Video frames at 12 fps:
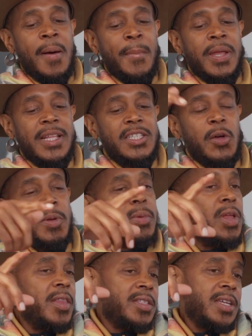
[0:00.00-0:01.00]
But I tell people
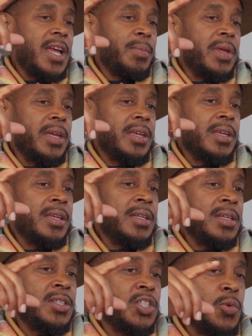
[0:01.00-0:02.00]
all the time, like,
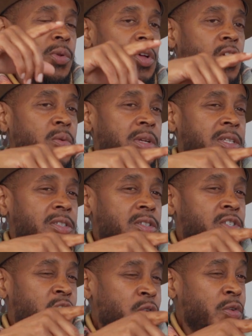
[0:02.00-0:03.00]
she will always
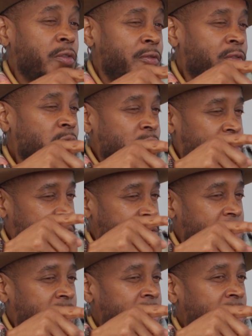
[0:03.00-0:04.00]
show you first
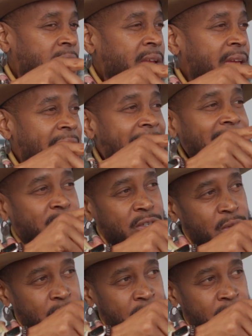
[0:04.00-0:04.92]
and ask you.